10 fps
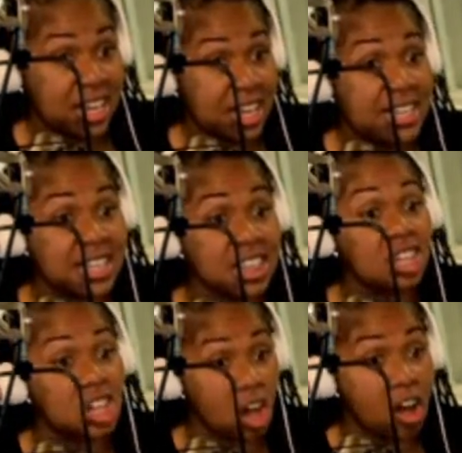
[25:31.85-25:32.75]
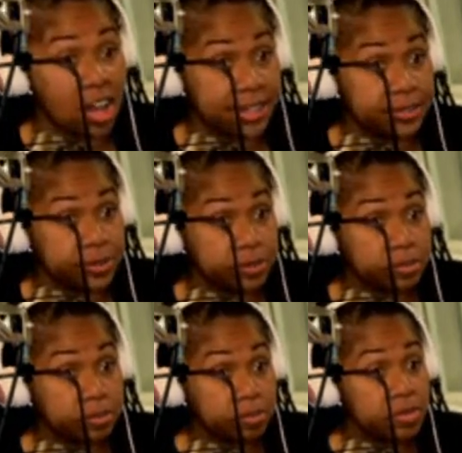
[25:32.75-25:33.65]
It is in the law.
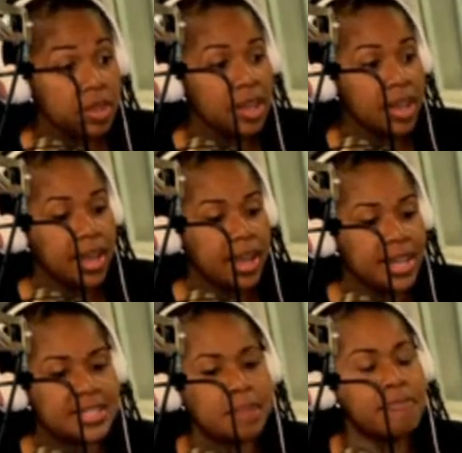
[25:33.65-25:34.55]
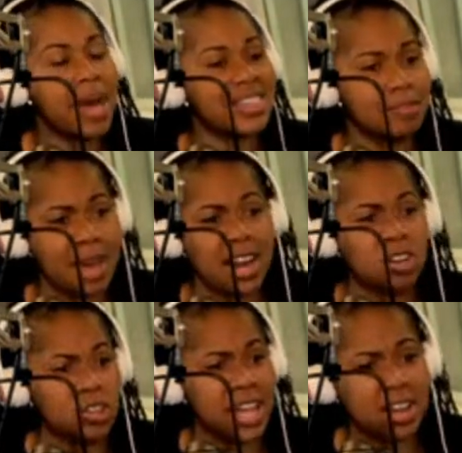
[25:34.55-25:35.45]
It's a
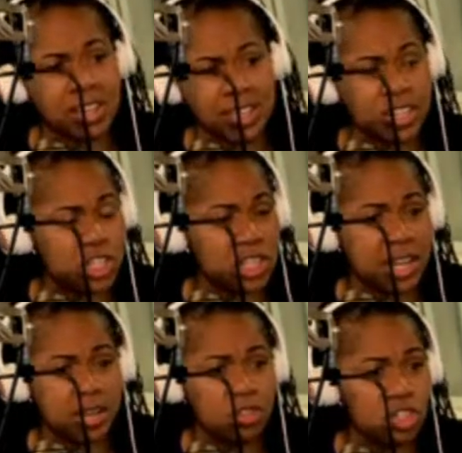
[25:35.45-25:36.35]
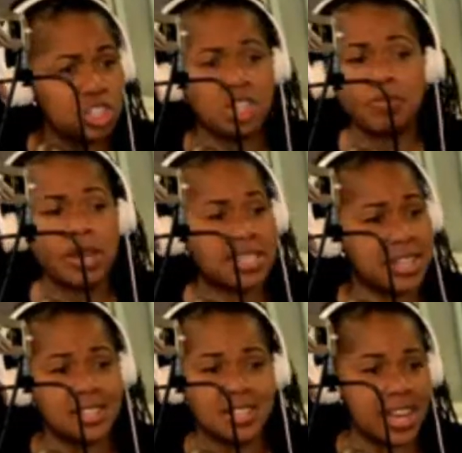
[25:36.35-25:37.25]
mathematical calculation that shouldn't make
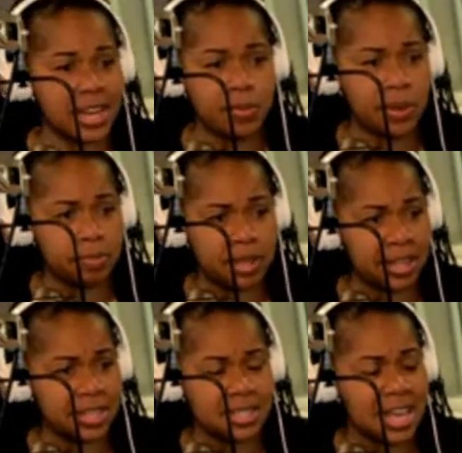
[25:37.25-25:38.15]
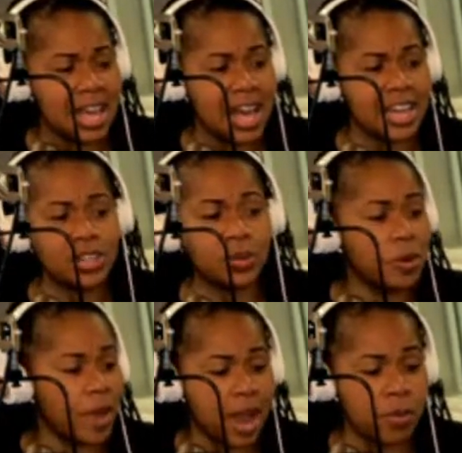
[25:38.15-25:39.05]
sense to anyone because I don't
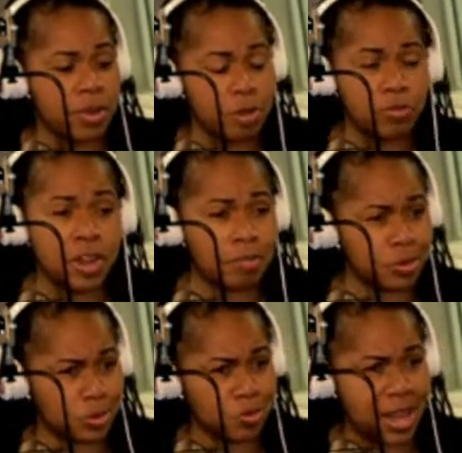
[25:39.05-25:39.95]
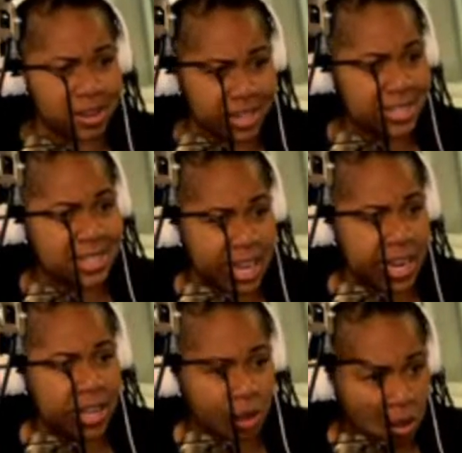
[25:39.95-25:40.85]
know how we move numbers around and
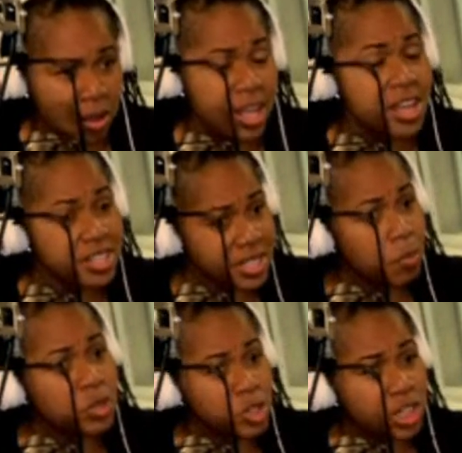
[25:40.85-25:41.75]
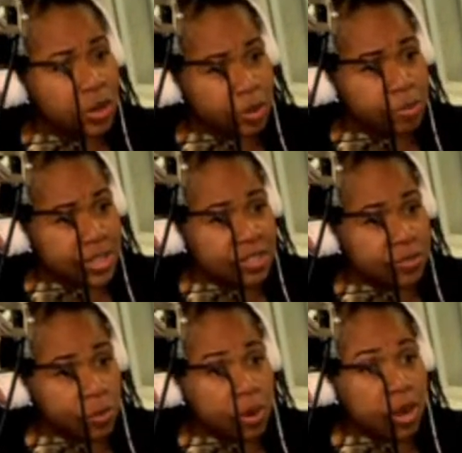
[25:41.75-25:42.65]
decide how long someone should go to
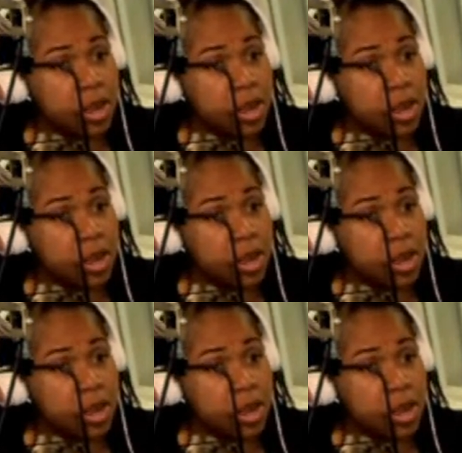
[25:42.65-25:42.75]
prison for.